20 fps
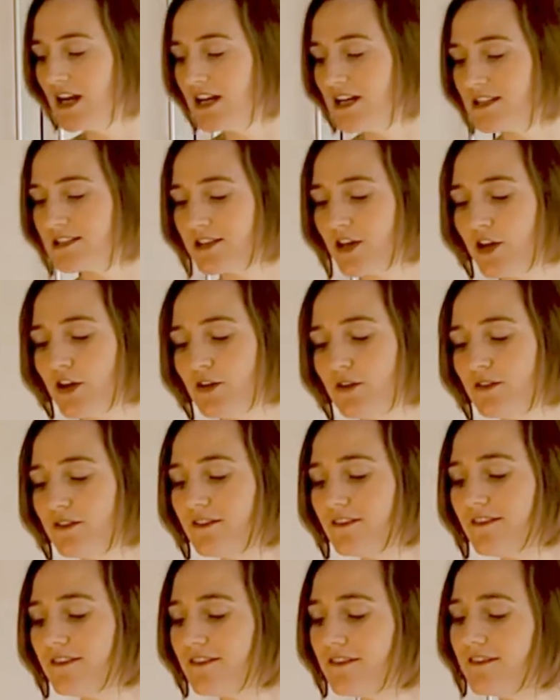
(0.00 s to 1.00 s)
So
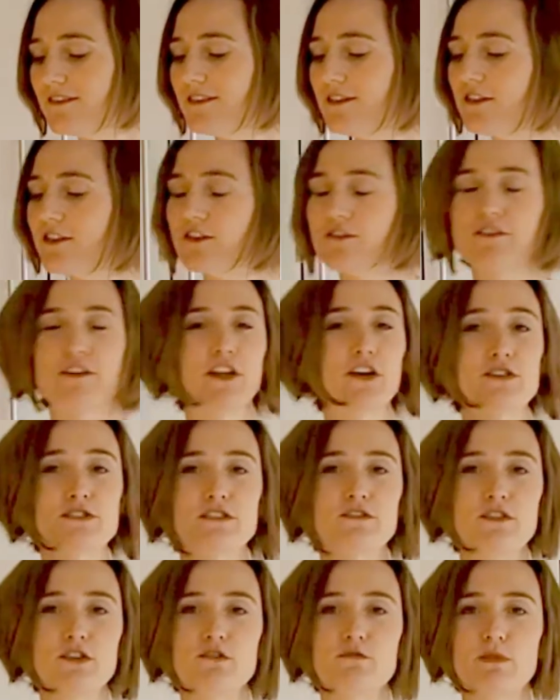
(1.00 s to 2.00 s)
for those
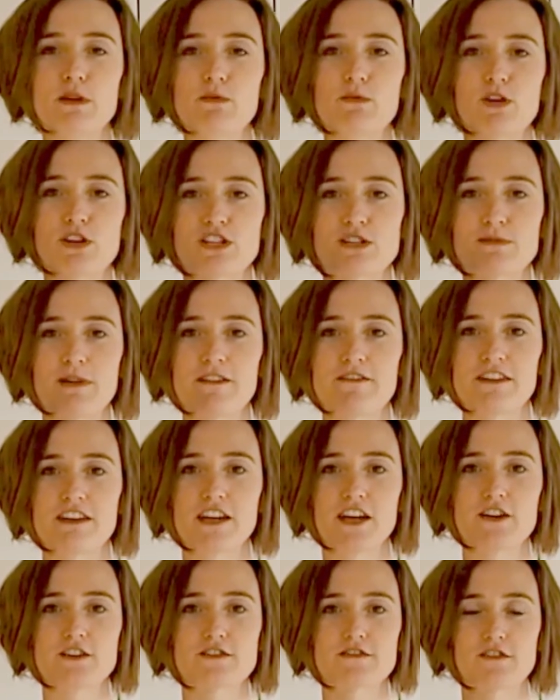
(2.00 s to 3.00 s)
of you who've been watching my
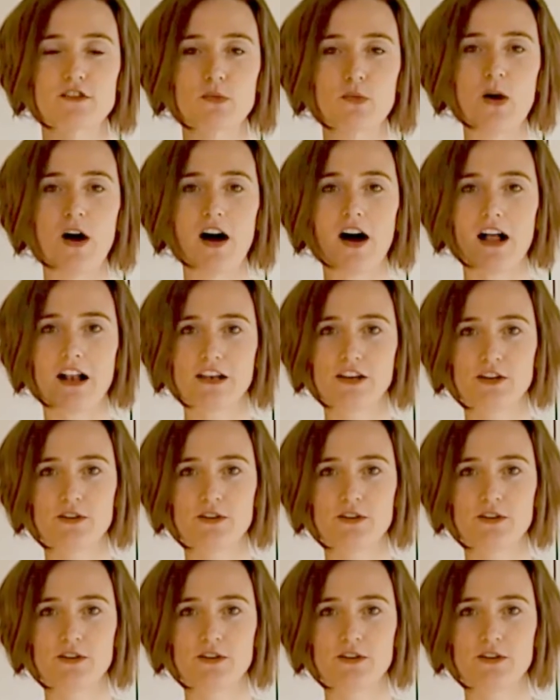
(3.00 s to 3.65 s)
videos for a while,